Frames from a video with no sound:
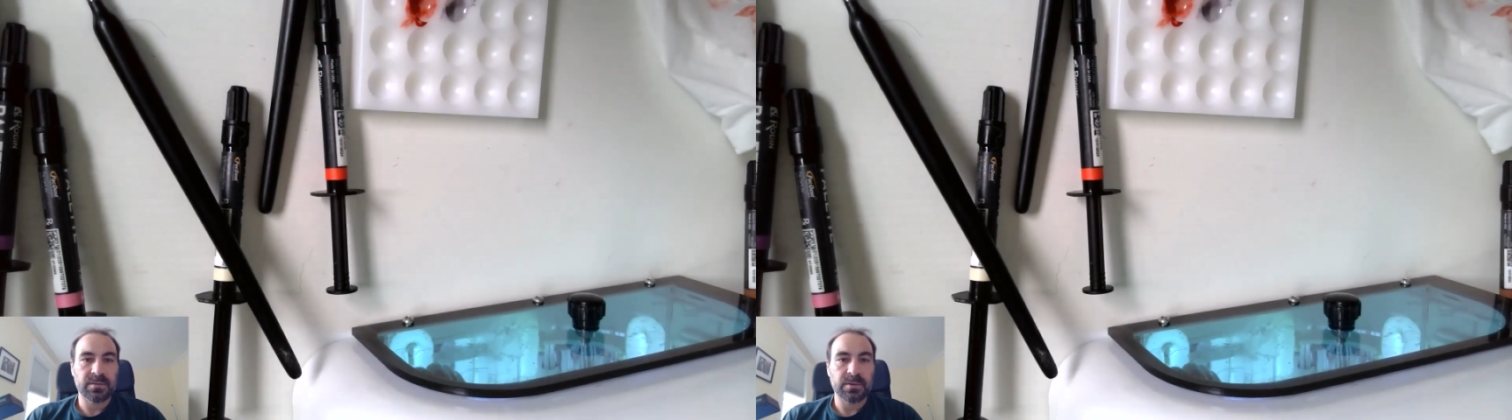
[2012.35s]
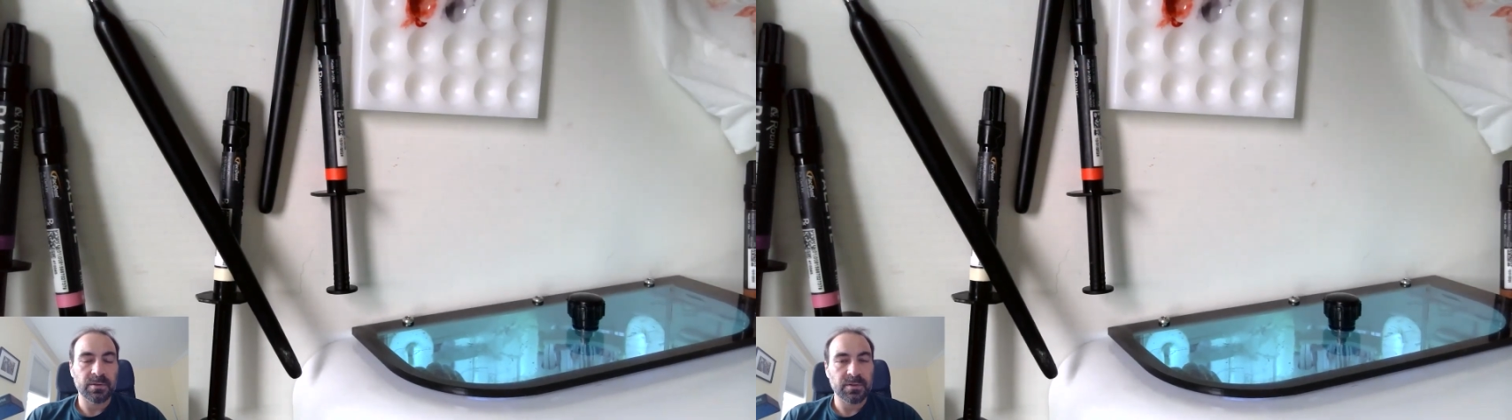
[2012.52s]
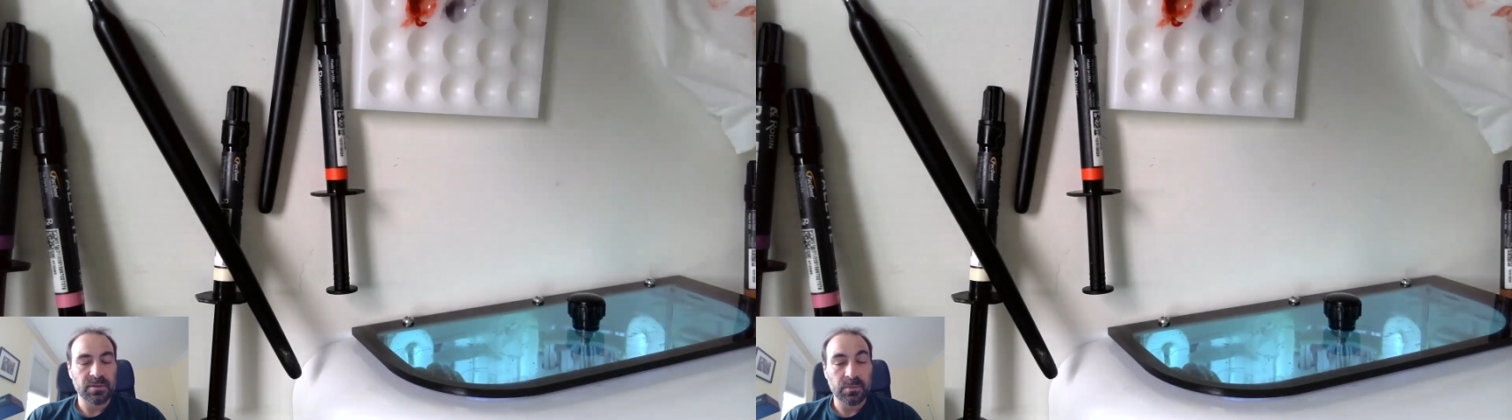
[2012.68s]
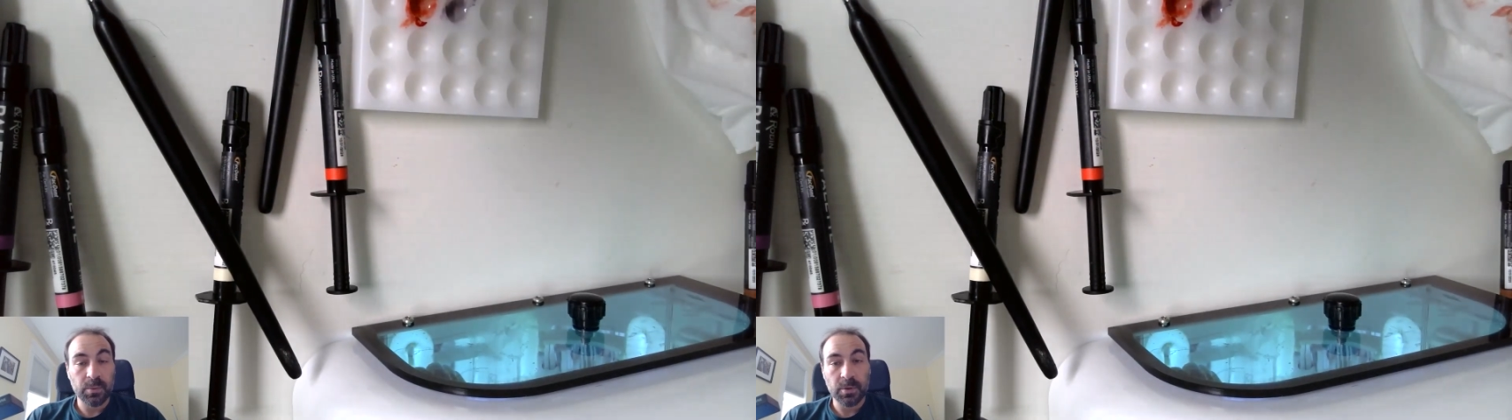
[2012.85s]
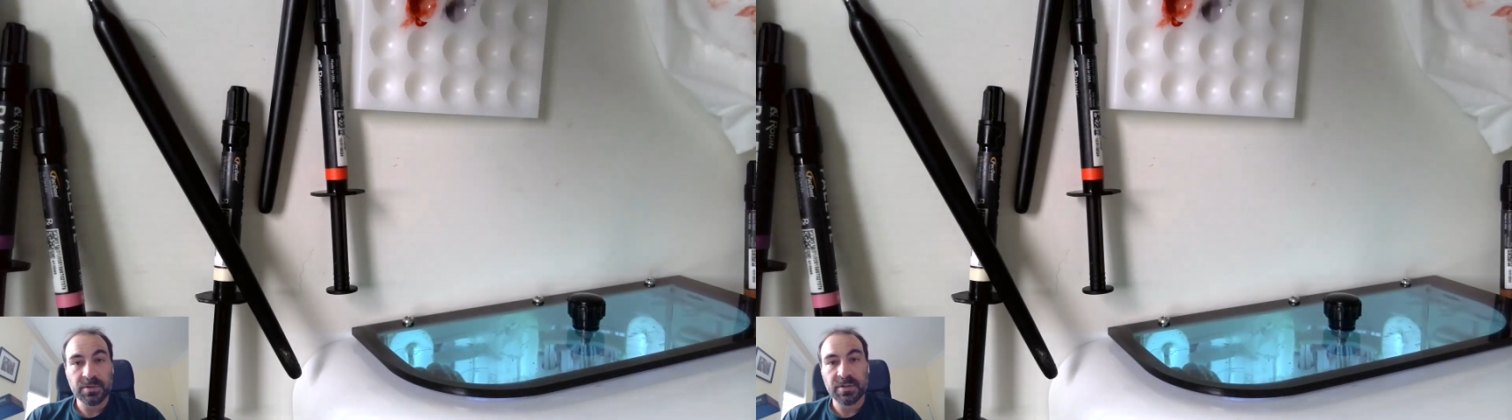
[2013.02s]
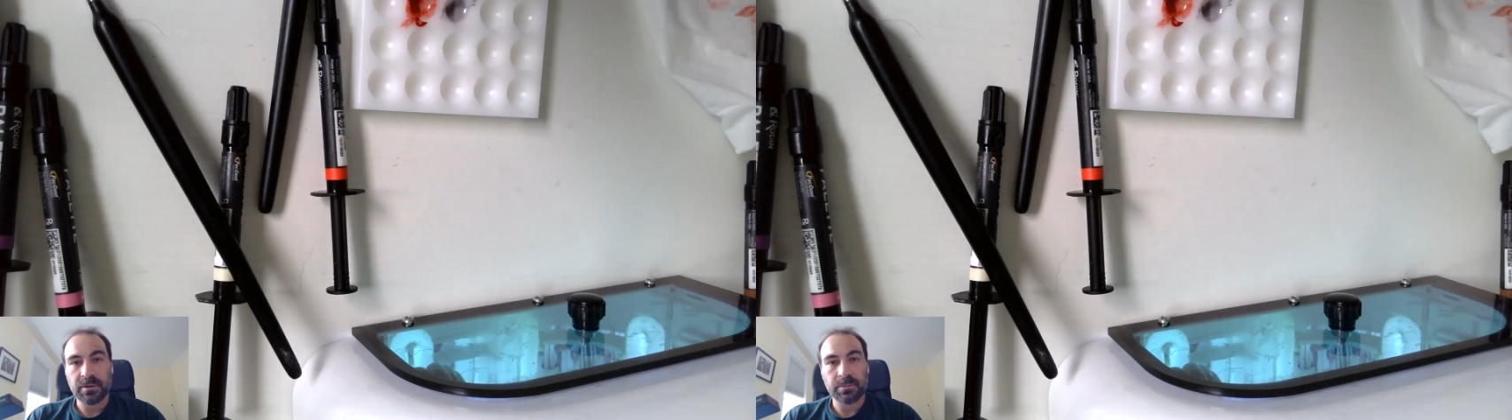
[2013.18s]
the
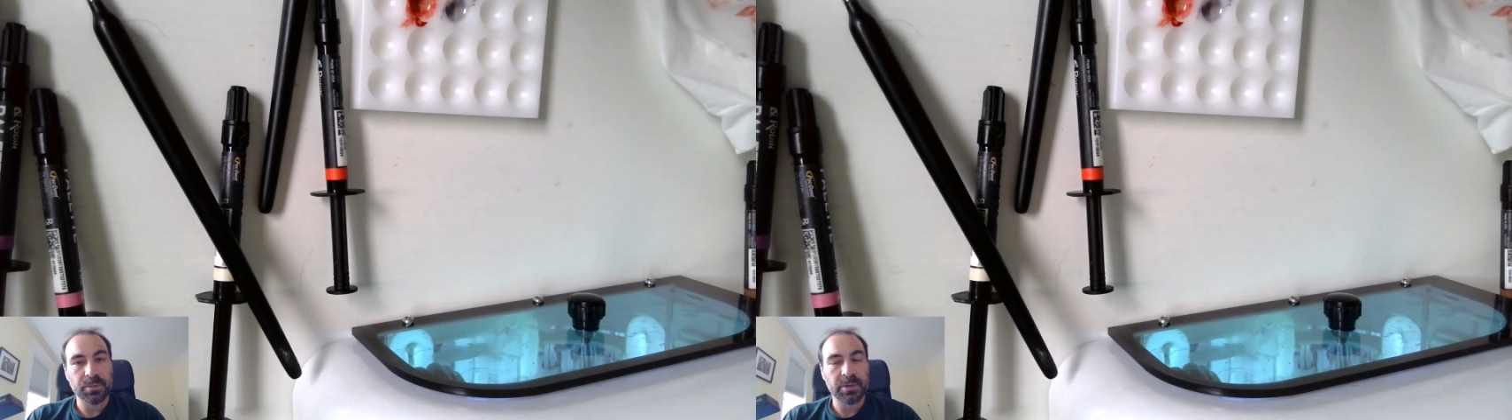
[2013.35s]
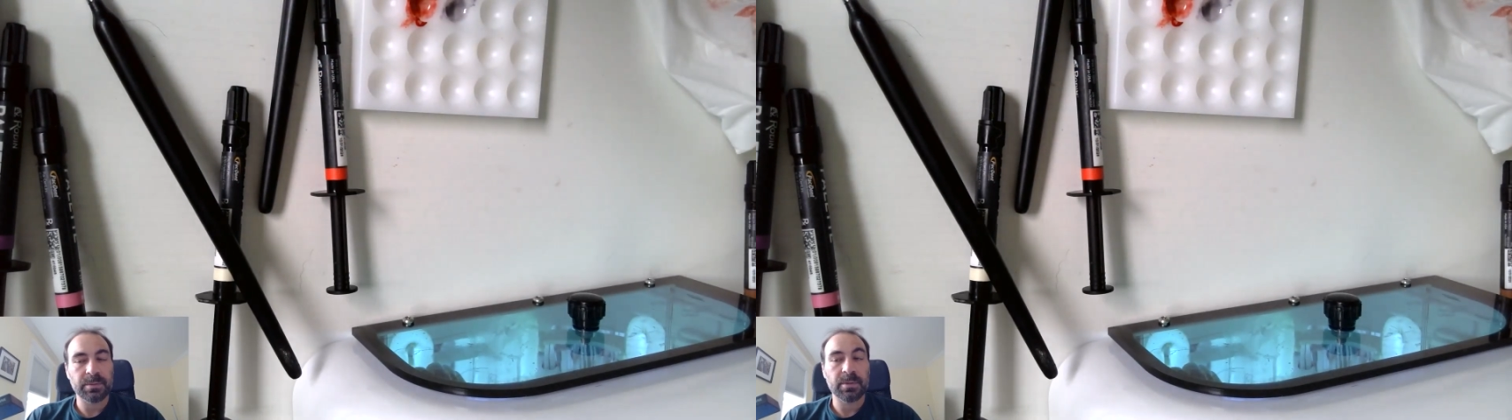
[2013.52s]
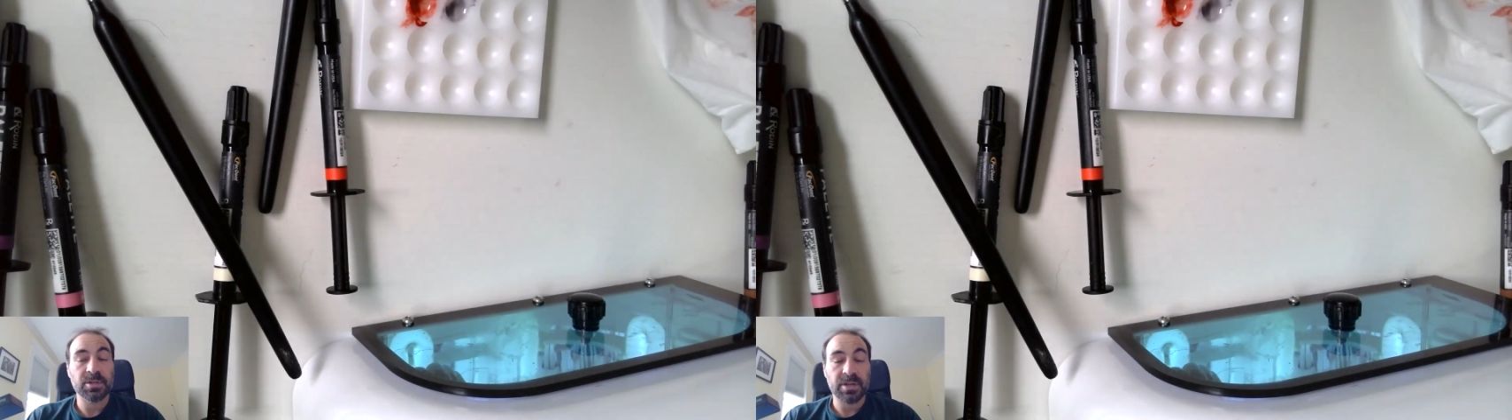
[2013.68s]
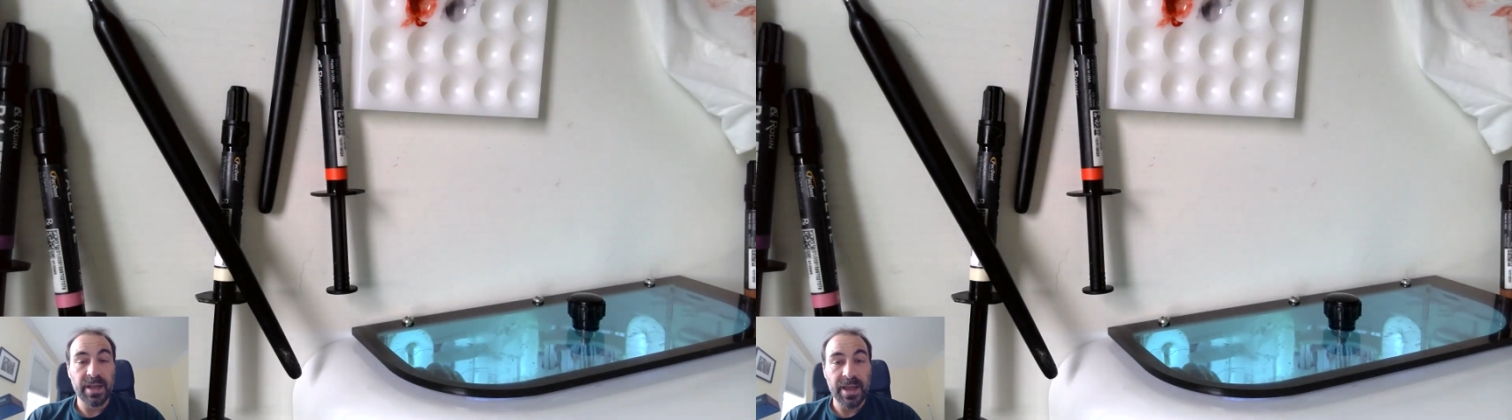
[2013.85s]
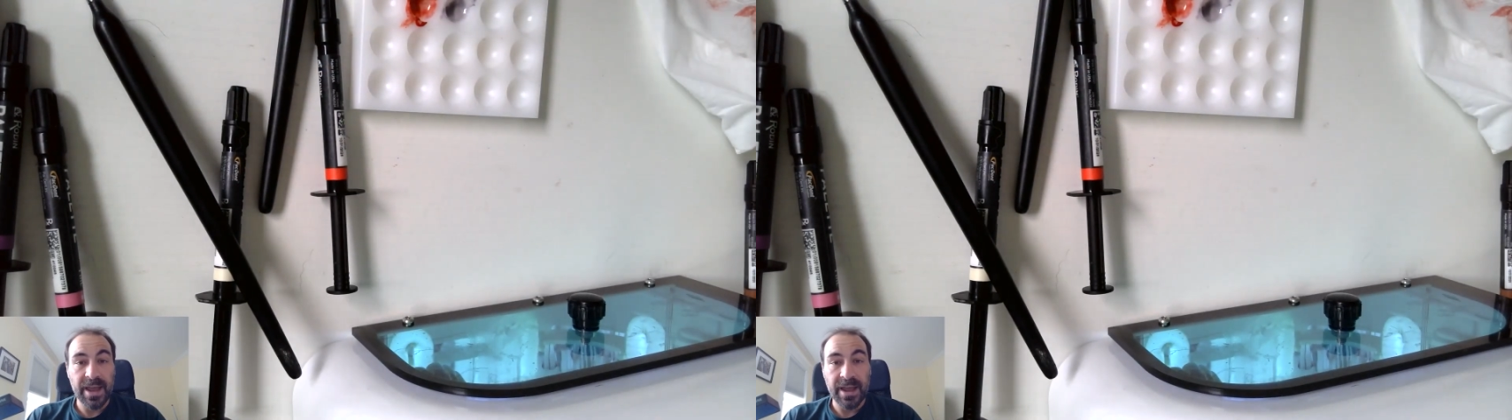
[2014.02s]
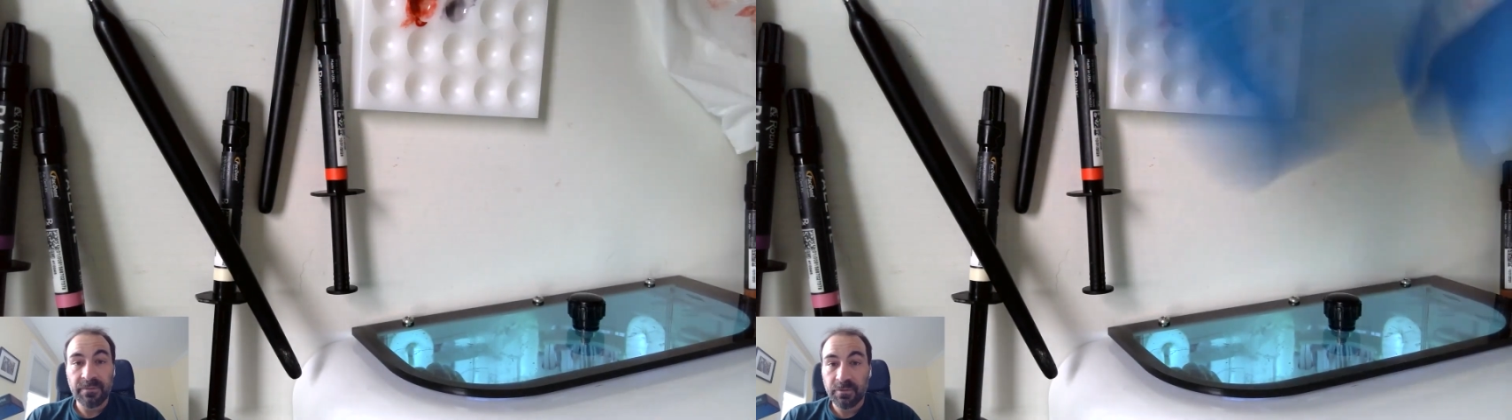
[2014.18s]
supports are pretty much
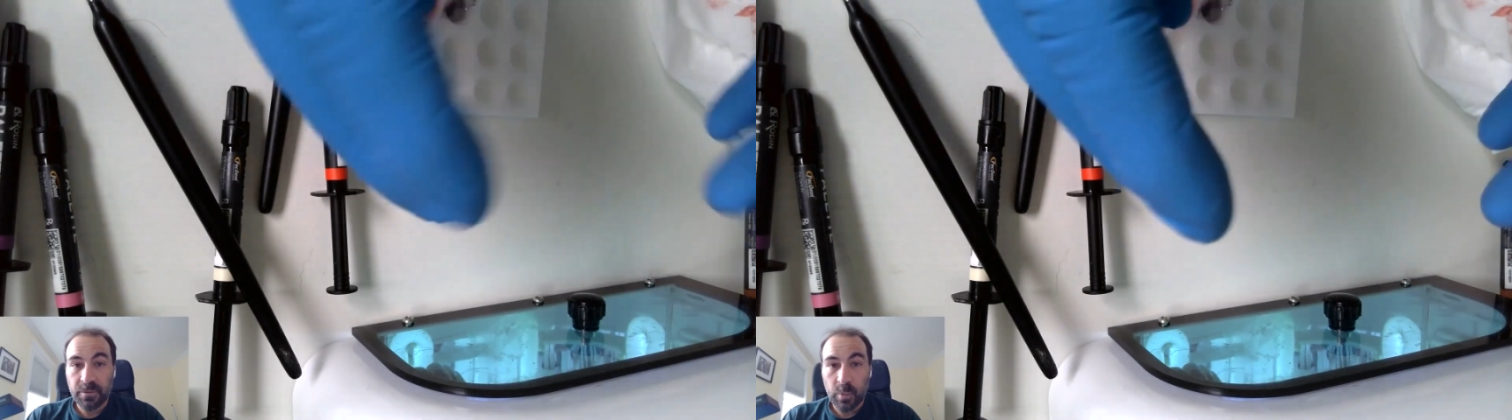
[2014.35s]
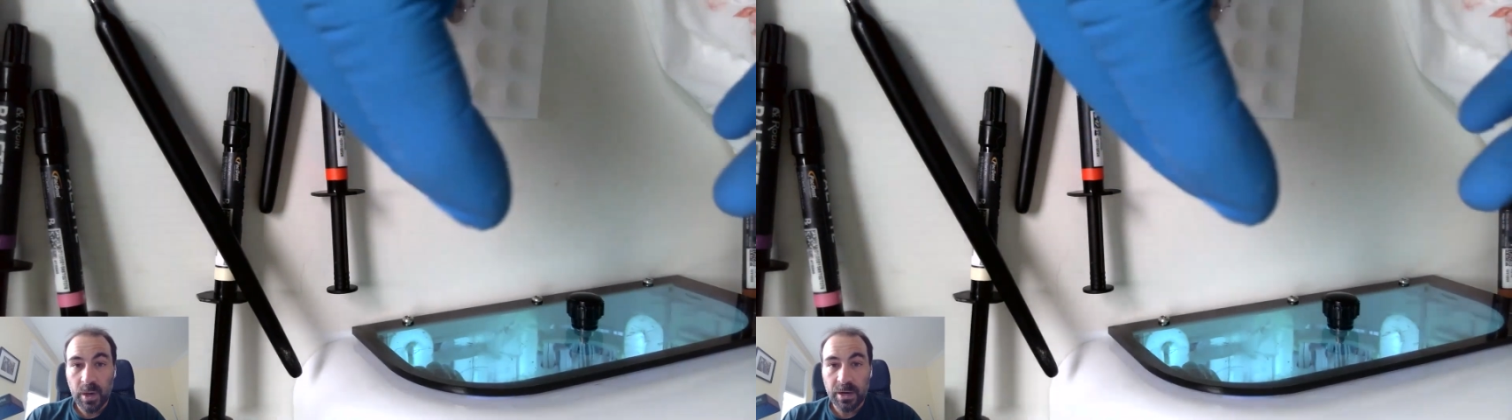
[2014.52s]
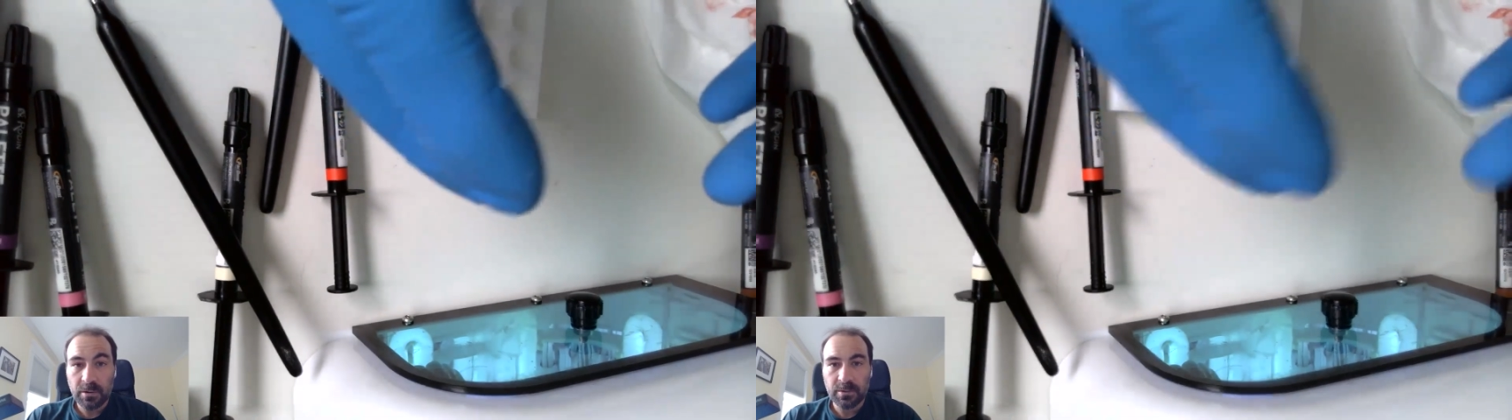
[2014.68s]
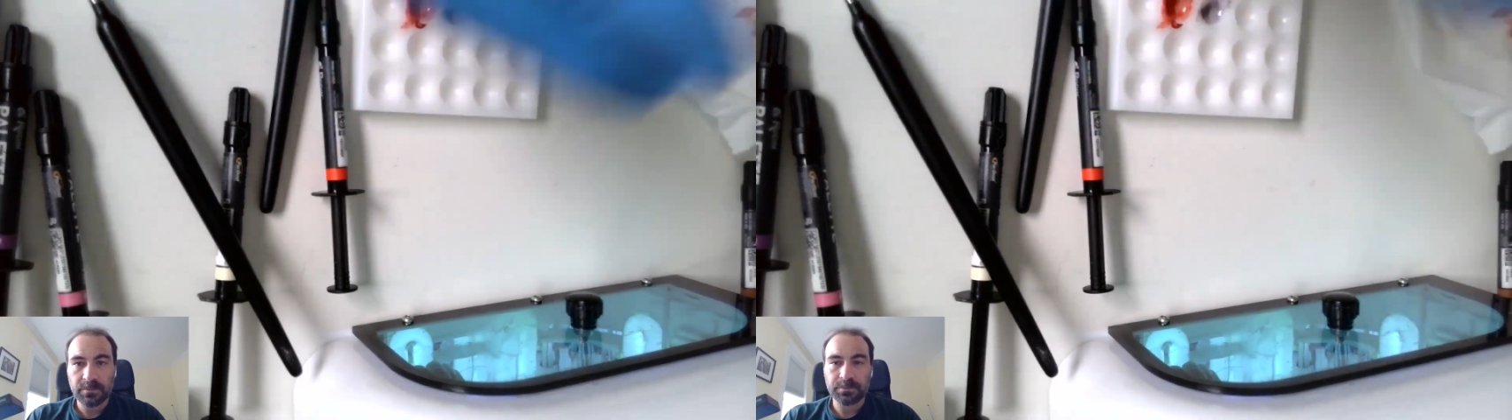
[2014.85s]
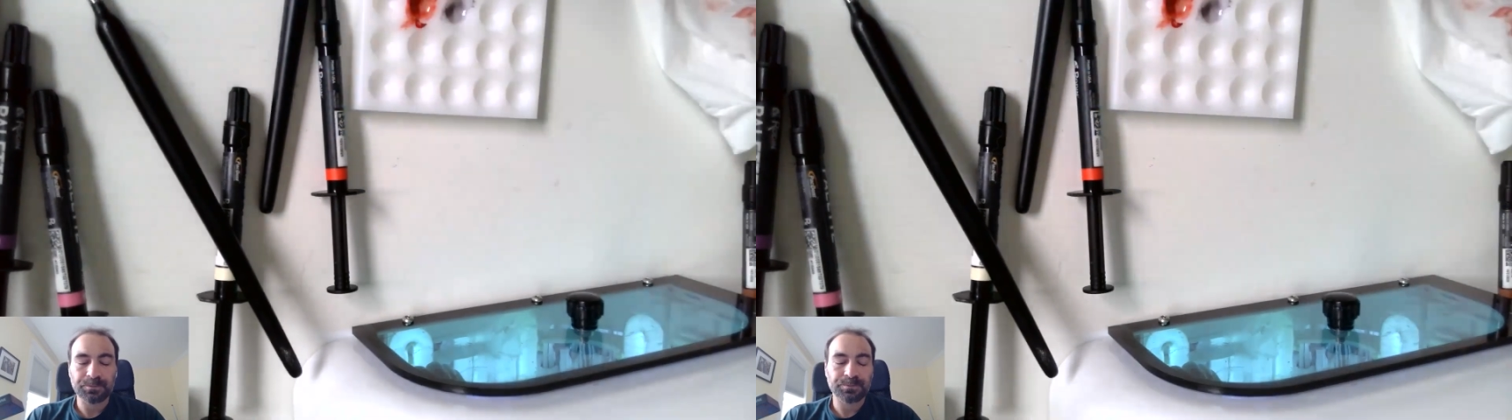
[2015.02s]
everywhere,